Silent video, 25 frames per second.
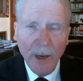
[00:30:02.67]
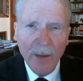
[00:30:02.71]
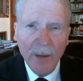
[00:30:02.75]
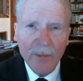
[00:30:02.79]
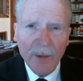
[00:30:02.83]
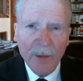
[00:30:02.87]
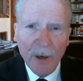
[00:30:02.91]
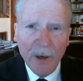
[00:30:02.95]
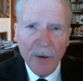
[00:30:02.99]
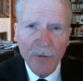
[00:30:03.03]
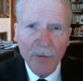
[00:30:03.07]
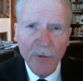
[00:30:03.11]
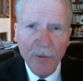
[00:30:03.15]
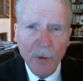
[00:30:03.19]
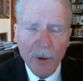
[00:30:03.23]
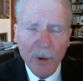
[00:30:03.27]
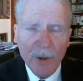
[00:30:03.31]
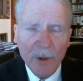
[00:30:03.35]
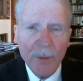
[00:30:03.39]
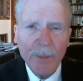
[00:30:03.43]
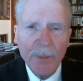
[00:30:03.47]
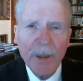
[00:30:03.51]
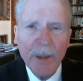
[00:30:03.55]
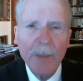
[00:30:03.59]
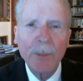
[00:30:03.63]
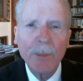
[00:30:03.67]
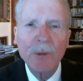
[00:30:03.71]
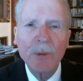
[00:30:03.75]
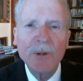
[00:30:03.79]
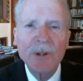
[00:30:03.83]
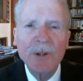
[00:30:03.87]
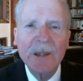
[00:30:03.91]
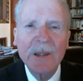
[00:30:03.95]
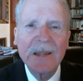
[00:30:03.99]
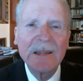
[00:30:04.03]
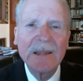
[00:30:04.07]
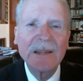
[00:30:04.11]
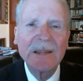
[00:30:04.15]
And therefore, the
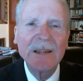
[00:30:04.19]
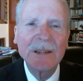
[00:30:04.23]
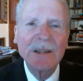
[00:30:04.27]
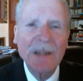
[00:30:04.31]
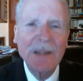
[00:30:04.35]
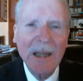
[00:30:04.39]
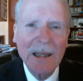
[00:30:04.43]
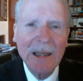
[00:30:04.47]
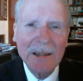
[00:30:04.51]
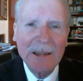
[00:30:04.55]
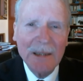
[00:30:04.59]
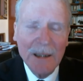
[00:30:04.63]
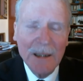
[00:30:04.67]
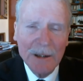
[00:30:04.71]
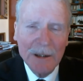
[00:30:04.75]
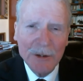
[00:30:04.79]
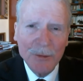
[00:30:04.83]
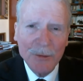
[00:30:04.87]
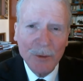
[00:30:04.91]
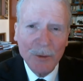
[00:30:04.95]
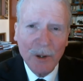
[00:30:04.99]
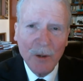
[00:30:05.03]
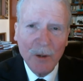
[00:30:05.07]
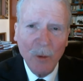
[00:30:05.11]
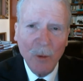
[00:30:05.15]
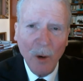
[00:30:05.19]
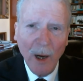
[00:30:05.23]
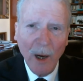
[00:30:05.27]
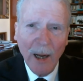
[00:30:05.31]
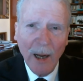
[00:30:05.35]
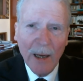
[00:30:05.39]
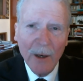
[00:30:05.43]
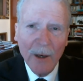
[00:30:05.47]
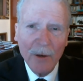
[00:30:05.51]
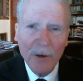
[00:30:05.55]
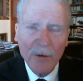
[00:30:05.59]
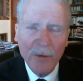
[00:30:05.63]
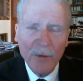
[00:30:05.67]
people's consent is
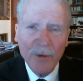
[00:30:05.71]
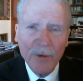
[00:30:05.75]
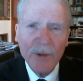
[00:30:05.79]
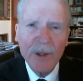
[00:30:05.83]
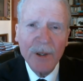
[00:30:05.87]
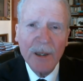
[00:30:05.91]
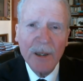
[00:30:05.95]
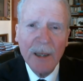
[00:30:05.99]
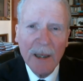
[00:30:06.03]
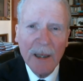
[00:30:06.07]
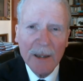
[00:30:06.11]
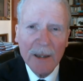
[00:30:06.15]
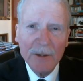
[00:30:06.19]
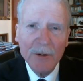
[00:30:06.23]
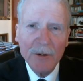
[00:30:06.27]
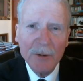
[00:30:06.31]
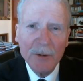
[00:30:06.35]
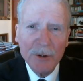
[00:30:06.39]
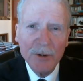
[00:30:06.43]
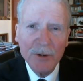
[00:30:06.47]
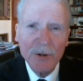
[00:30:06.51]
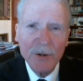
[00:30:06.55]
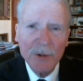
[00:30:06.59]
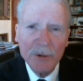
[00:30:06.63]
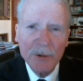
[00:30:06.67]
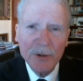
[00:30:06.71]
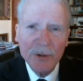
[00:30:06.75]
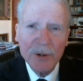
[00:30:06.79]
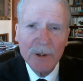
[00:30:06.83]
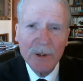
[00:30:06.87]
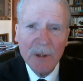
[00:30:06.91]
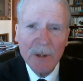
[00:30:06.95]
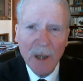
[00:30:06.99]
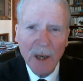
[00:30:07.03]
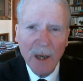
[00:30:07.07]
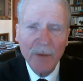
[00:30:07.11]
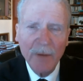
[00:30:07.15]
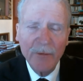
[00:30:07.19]
required for the
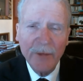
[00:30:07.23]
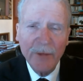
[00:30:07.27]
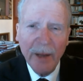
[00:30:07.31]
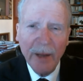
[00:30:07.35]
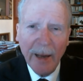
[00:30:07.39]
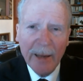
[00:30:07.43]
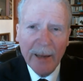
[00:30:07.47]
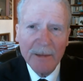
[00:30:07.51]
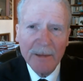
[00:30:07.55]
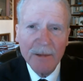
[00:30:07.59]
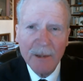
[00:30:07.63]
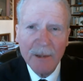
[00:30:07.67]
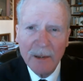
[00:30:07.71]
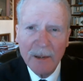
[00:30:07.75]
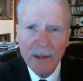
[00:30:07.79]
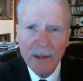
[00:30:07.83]
constitution of that